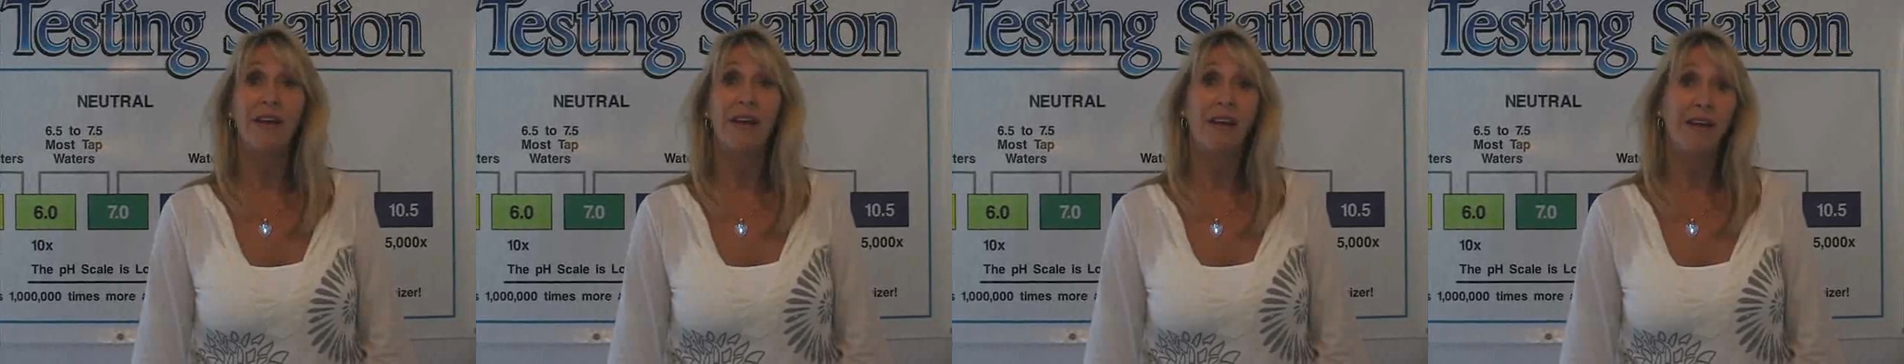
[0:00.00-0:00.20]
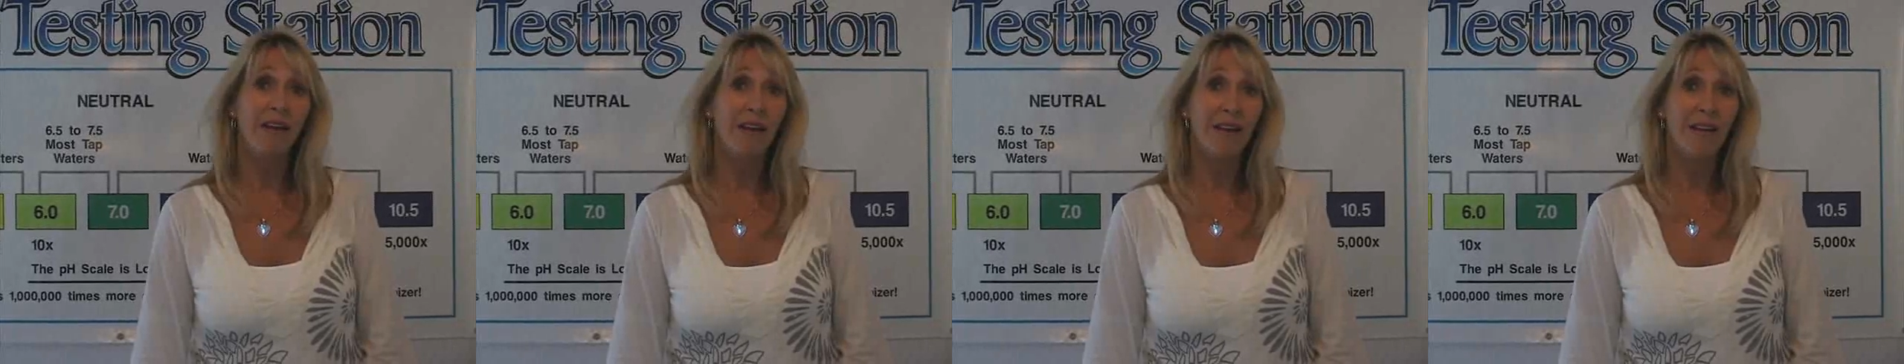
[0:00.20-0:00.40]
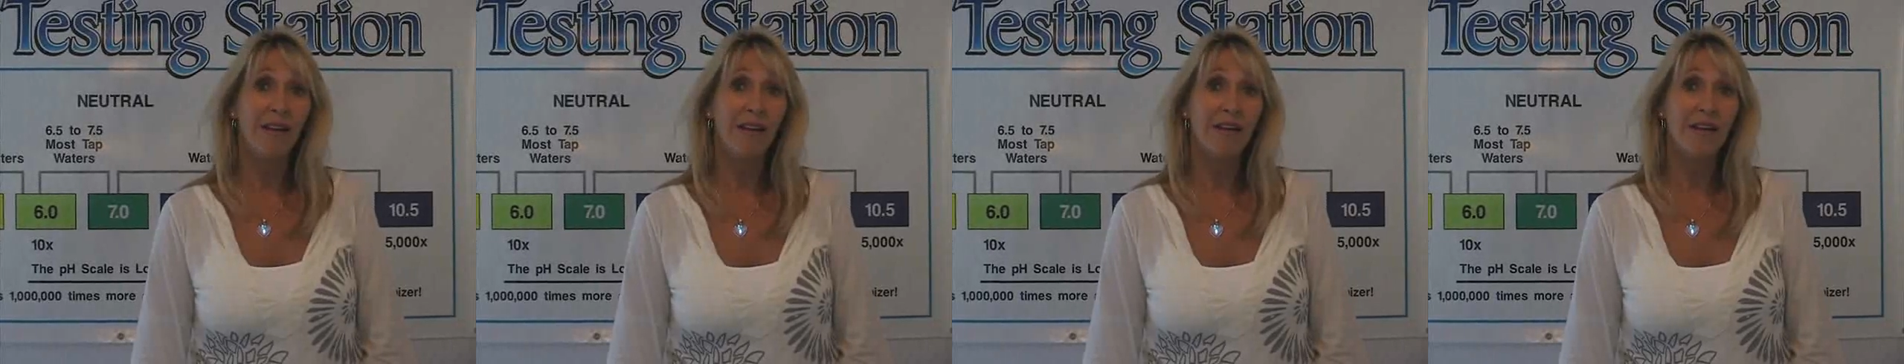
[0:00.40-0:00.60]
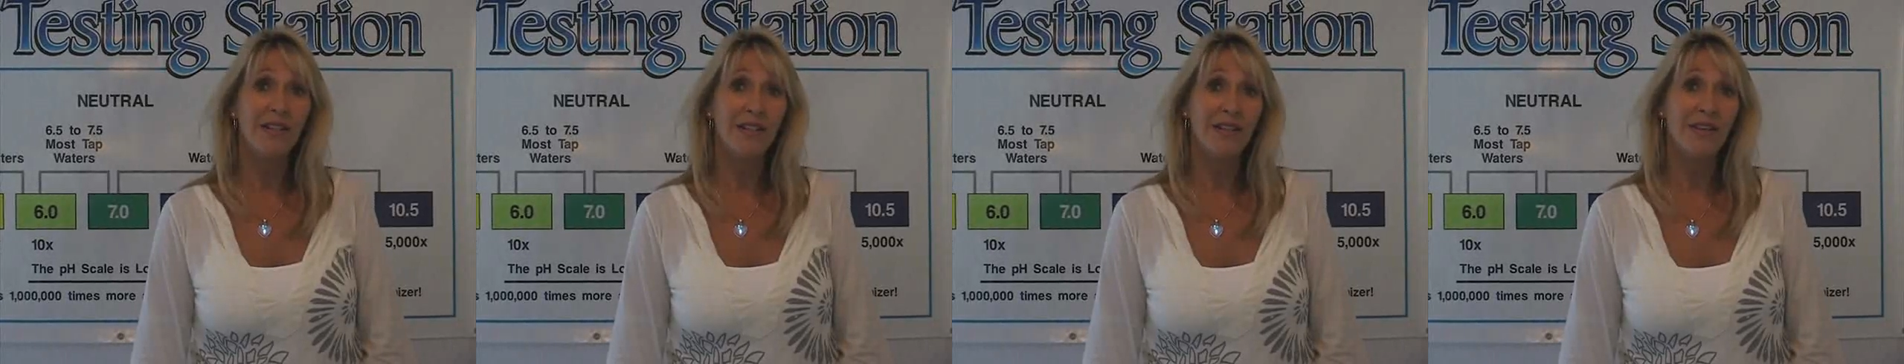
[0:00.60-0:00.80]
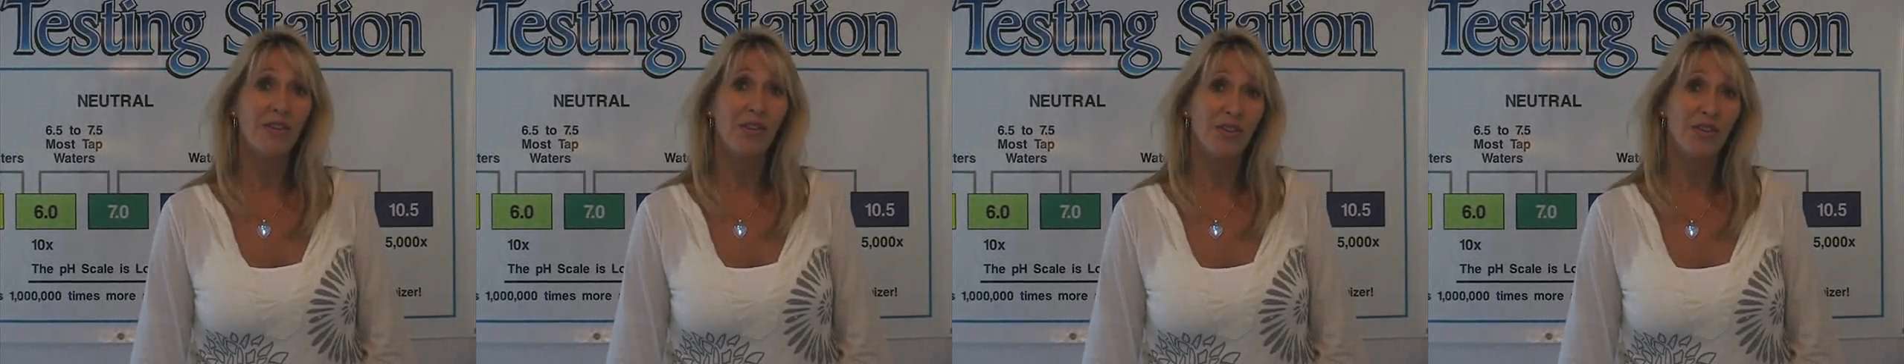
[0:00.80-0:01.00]
ionized
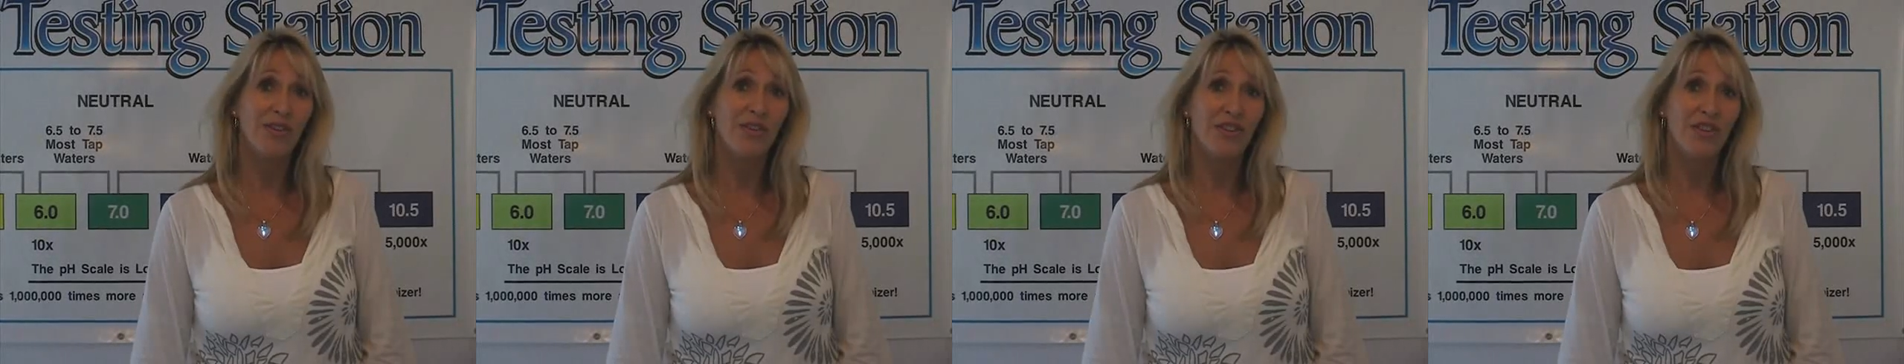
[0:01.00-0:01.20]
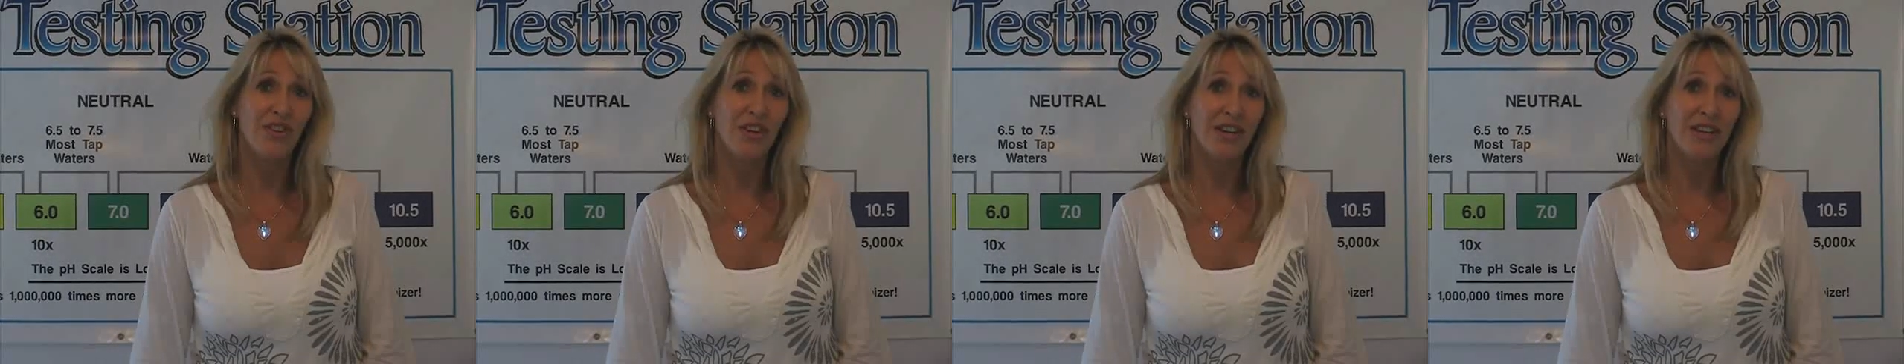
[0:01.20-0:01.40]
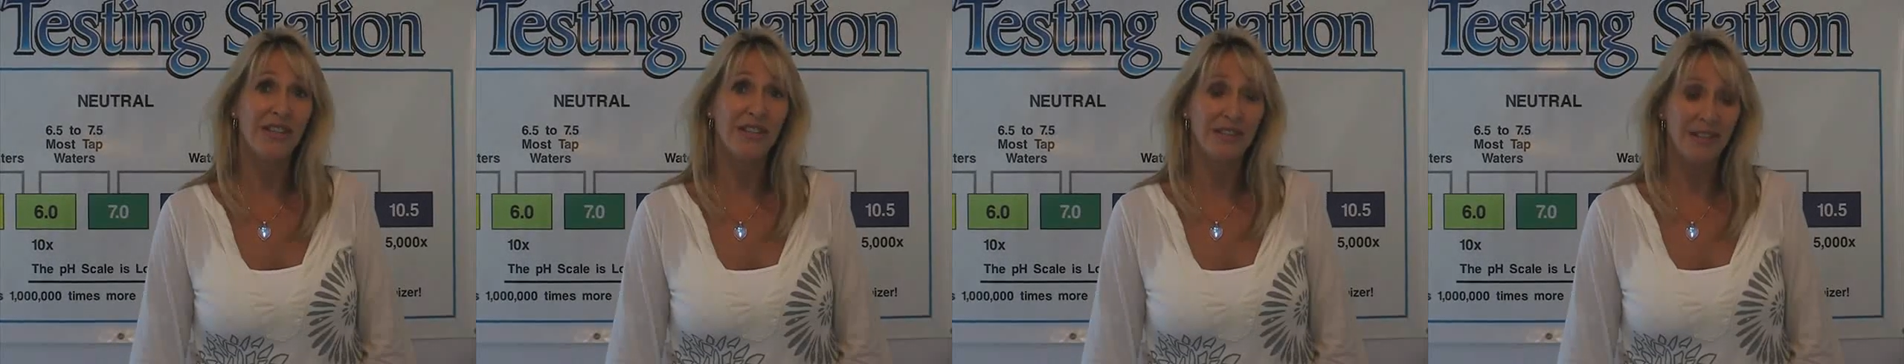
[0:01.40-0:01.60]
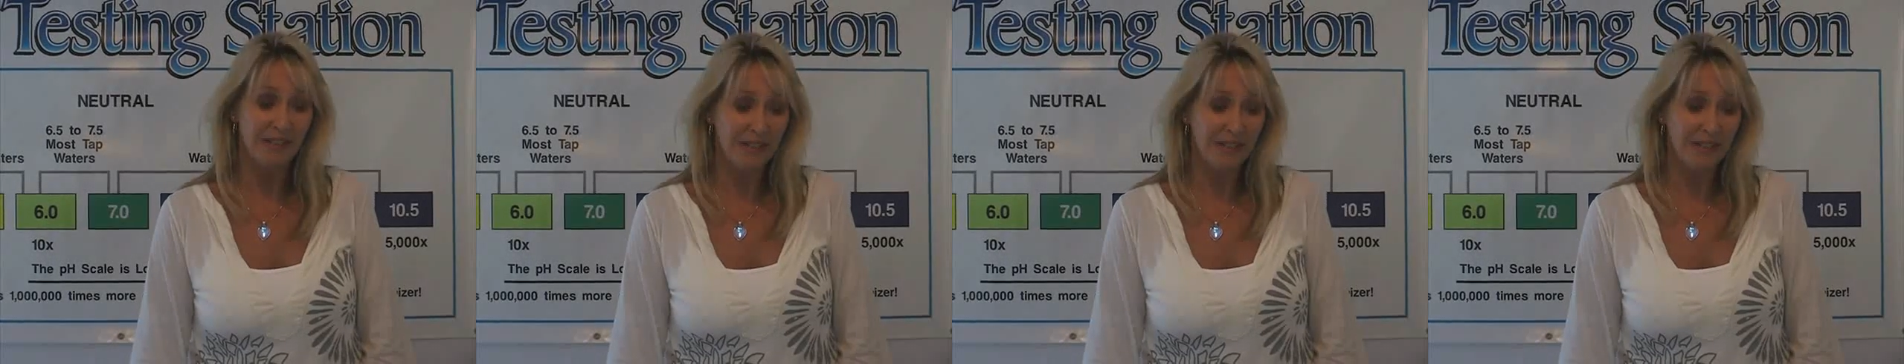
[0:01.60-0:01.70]
and oxygenated.